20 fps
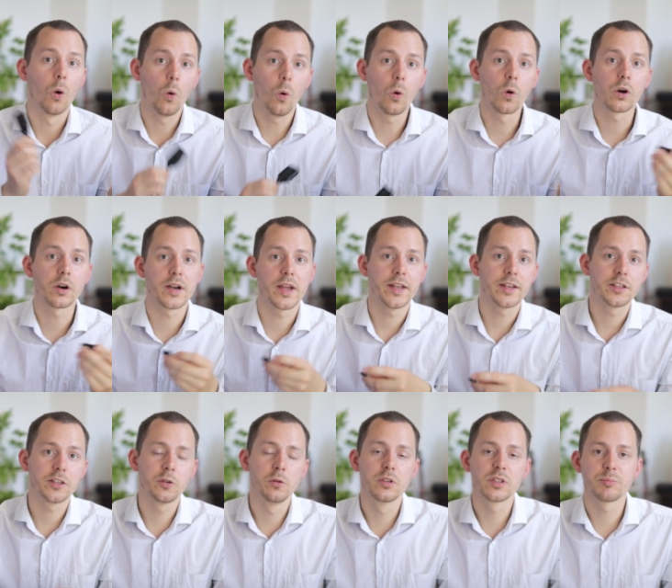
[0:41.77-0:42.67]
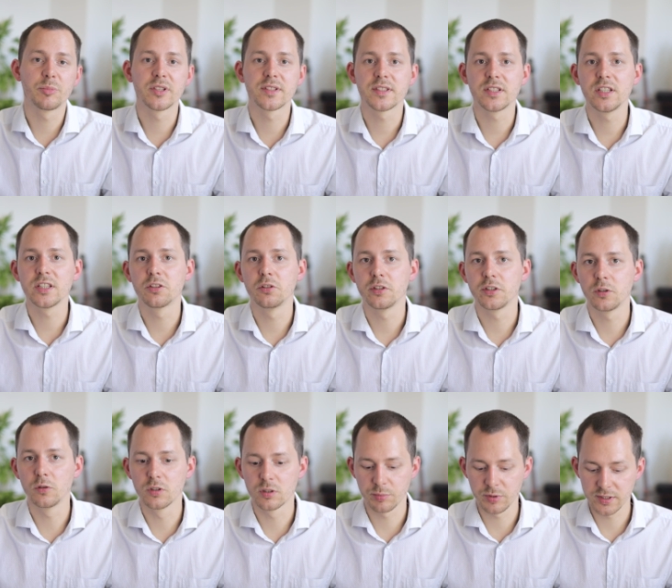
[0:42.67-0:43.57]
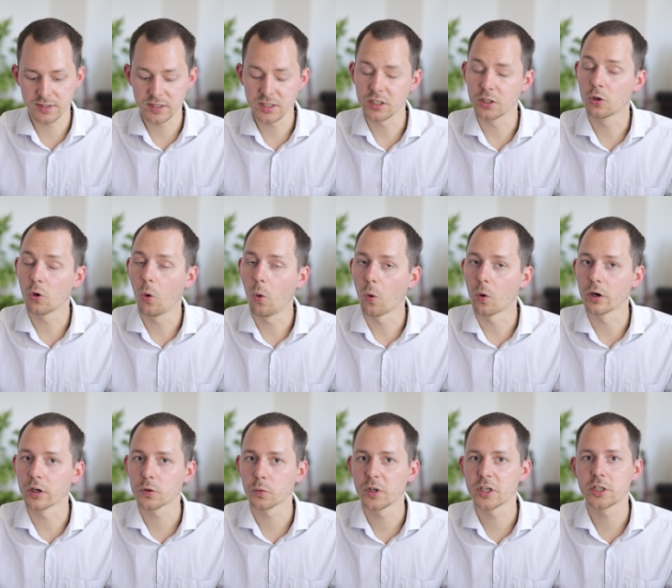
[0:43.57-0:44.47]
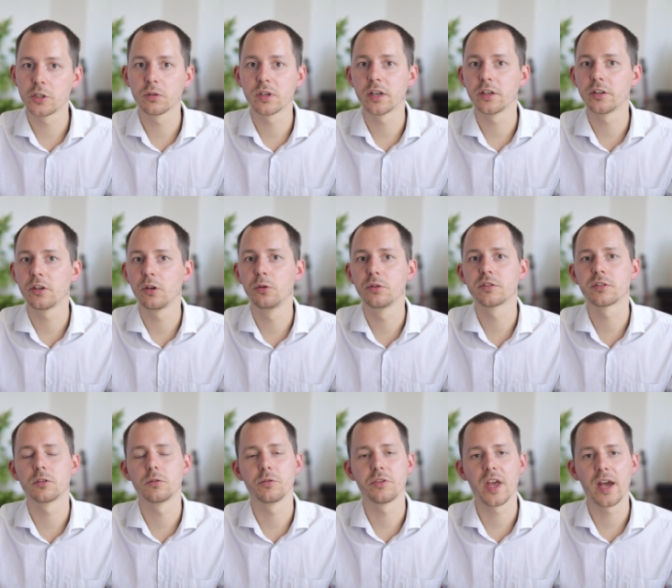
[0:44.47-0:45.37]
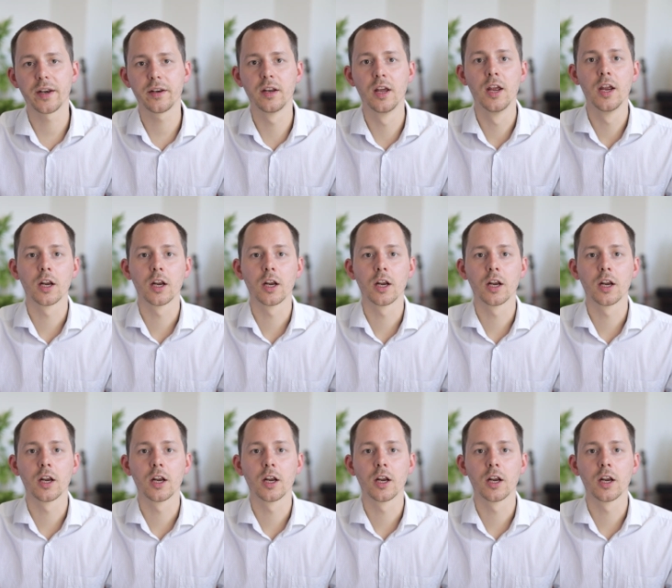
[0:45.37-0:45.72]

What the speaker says: or a USB-C to USB-C cord, which you can use to then